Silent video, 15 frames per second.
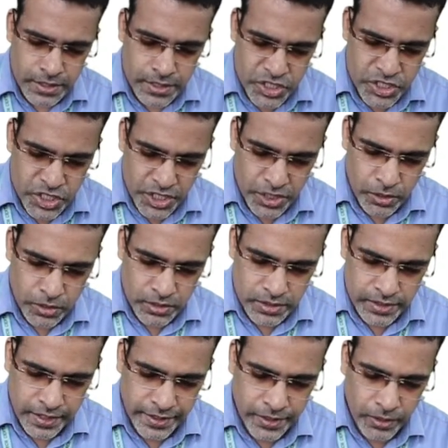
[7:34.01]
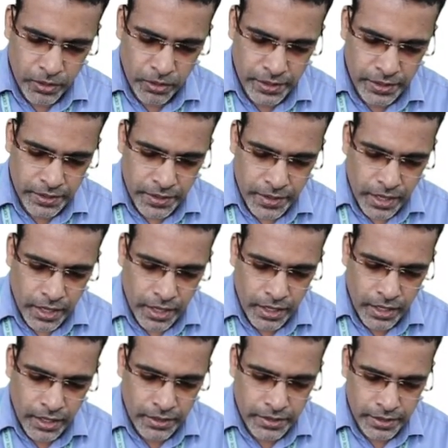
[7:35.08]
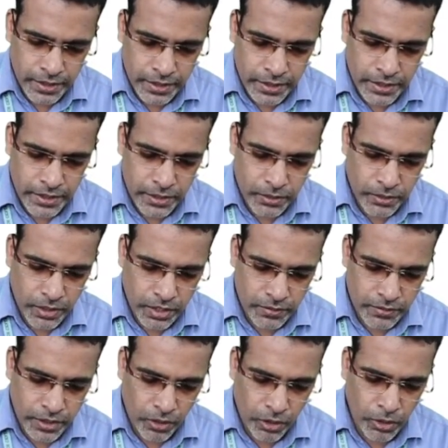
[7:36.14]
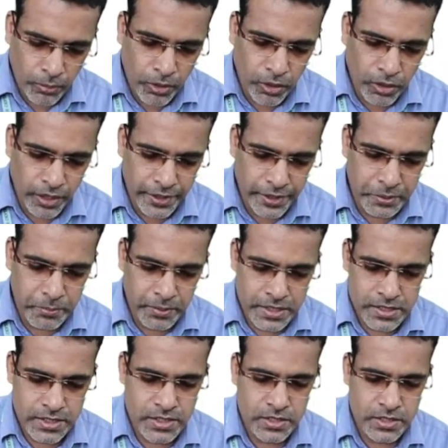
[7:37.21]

sternothyroid and again you have the omohyoid muscles.